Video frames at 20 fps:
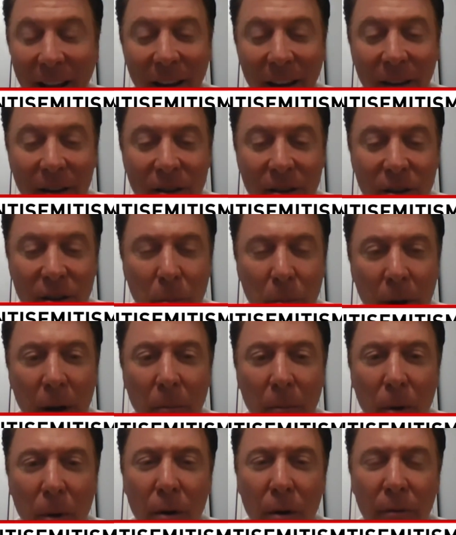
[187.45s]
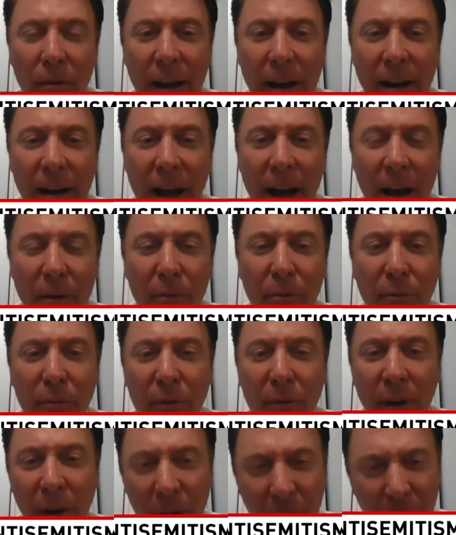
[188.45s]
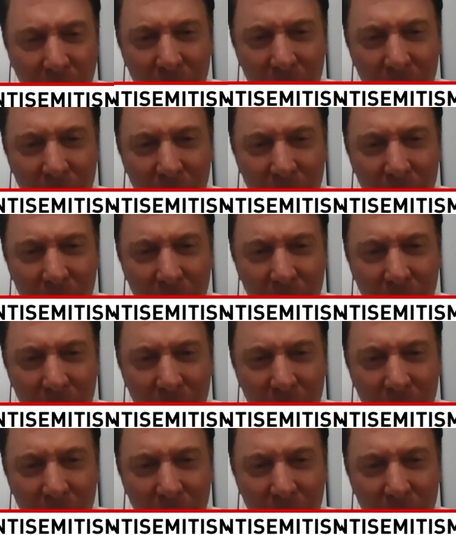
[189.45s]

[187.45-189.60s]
this is being motivated out of fear.